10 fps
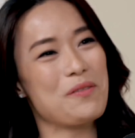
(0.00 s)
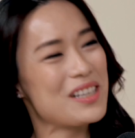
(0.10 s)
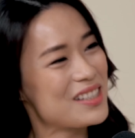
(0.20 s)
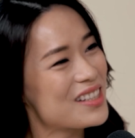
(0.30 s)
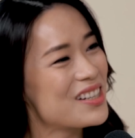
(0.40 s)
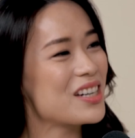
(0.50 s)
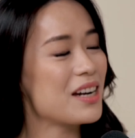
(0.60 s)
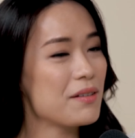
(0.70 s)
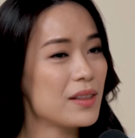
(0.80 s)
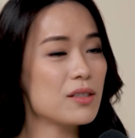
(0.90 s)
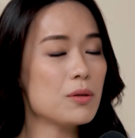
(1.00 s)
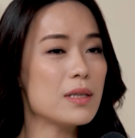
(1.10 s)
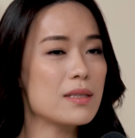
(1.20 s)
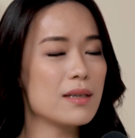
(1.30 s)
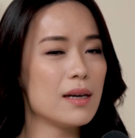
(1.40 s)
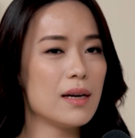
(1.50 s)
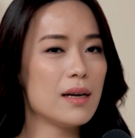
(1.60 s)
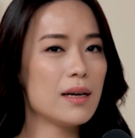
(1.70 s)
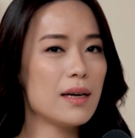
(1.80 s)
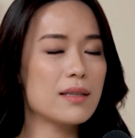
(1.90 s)
research and everything. So it's
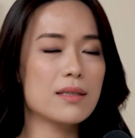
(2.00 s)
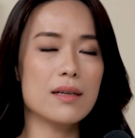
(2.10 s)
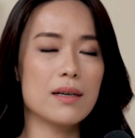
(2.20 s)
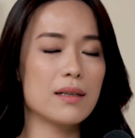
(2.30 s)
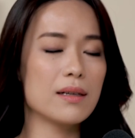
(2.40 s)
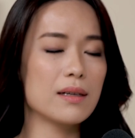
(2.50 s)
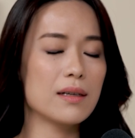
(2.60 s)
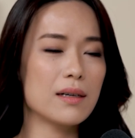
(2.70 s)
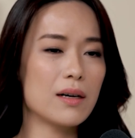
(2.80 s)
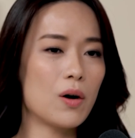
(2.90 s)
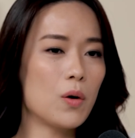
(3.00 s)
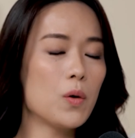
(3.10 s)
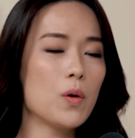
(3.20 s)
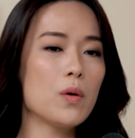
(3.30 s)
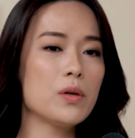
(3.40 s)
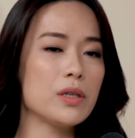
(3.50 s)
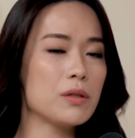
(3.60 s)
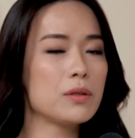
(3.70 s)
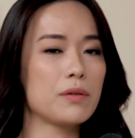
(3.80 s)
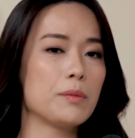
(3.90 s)
a whole
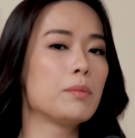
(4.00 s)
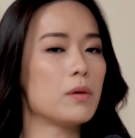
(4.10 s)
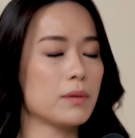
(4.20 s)
new different ball